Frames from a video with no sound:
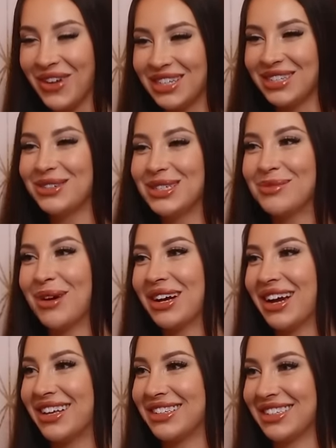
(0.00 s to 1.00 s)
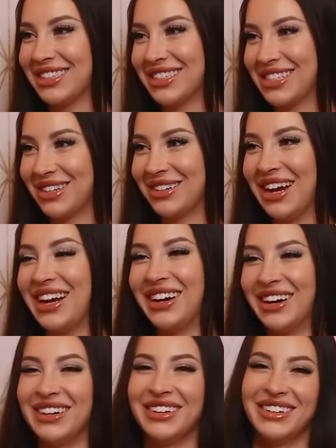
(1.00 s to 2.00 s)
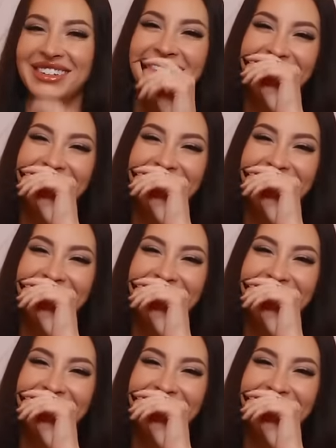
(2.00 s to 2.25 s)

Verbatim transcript: Find you a smart so, guy that's going to stick. So around. men that will